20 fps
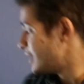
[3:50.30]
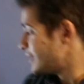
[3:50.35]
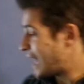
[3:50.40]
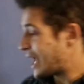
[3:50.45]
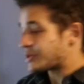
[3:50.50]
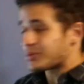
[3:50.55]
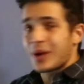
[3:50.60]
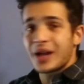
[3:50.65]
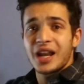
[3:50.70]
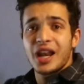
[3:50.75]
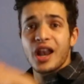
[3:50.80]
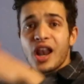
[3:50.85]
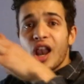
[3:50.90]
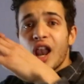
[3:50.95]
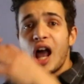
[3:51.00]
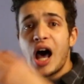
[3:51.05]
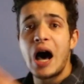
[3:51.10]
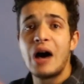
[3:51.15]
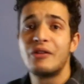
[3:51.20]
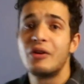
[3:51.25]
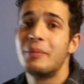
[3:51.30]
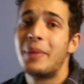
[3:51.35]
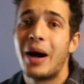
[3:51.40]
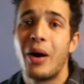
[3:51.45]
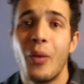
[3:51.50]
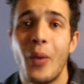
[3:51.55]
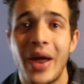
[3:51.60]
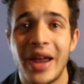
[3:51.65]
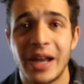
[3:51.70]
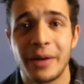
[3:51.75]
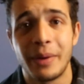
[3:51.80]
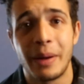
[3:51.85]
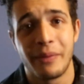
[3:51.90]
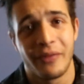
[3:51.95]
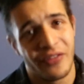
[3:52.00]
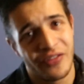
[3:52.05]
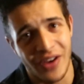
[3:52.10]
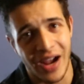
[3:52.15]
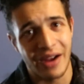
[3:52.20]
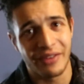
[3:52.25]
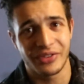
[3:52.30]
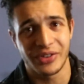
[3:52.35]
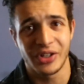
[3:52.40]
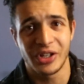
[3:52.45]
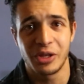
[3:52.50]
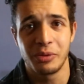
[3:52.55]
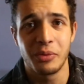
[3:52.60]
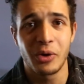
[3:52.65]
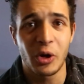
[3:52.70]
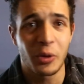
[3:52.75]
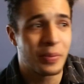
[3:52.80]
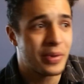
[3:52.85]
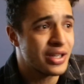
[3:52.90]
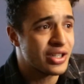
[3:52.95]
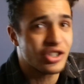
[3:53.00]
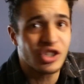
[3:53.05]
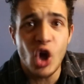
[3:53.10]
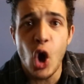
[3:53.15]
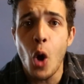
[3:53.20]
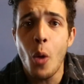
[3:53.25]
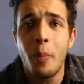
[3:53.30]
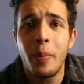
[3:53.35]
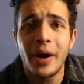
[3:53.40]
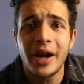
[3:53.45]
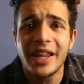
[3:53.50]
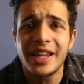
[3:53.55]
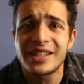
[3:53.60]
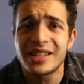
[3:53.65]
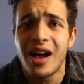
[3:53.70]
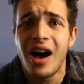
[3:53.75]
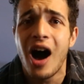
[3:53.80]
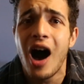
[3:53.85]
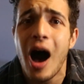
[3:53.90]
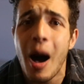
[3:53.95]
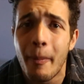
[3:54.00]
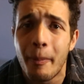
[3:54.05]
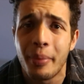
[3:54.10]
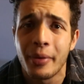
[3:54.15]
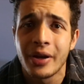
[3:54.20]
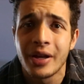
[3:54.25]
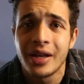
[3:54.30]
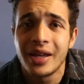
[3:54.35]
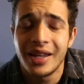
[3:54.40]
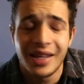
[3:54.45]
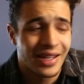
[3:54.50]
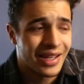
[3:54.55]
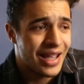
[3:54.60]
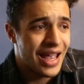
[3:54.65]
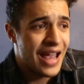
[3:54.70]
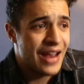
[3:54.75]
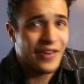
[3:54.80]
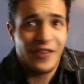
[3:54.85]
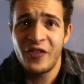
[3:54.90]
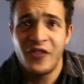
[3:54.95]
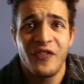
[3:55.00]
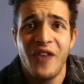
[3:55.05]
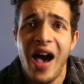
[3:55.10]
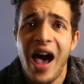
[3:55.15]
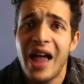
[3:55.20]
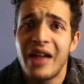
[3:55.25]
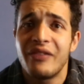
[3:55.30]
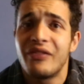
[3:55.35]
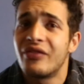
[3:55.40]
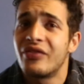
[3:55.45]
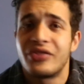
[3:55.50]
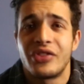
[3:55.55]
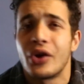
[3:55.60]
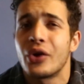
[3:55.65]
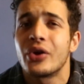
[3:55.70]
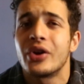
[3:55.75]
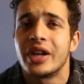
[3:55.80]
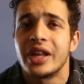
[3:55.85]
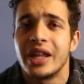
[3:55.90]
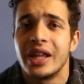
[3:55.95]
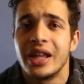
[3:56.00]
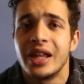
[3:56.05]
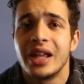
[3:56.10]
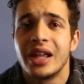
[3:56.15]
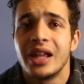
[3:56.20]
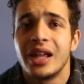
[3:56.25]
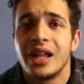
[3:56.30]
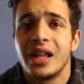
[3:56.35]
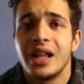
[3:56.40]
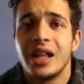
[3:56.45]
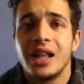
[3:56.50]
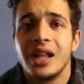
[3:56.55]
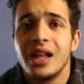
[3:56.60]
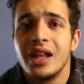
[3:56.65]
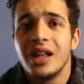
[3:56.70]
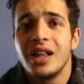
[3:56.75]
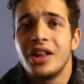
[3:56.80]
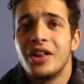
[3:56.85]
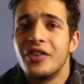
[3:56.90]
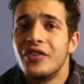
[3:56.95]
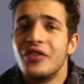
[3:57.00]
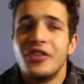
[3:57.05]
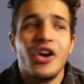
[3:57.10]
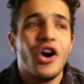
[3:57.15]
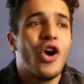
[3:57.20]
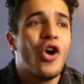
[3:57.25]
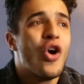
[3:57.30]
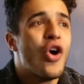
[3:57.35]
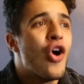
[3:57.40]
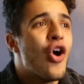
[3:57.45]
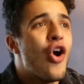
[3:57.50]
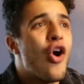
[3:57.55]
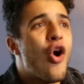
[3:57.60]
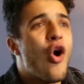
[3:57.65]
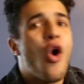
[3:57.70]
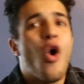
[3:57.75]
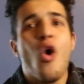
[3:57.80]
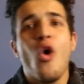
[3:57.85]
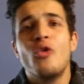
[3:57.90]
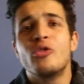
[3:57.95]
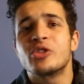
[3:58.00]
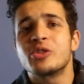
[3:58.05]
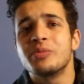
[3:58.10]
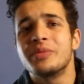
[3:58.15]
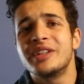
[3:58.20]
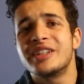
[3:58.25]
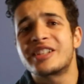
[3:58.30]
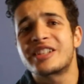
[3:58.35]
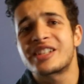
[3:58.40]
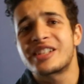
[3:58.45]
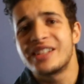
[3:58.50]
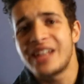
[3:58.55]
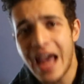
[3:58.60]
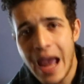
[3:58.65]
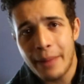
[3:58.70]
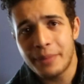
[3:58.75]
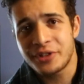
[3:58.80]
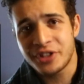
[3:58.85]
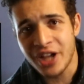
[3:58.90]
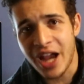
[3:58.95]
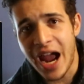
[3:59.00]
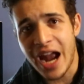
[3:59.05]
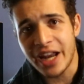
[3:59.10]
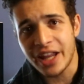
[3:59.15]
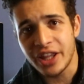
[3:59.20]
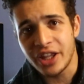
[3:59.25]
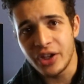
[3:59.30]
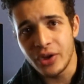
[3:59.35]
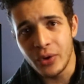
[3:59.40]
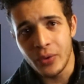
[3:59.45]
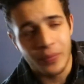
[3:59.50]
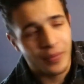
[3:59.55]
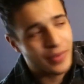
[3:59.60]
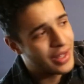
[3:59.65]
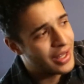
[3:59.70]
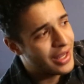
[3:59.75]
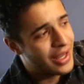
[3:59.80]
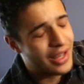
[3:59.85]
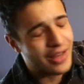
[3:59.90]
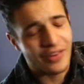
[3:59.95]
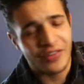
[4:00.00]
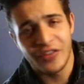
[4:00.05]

That's what I love about waking up at 5:30 in the morning, because nobody's up at 5:30. No, who's going to be Snapchatting you at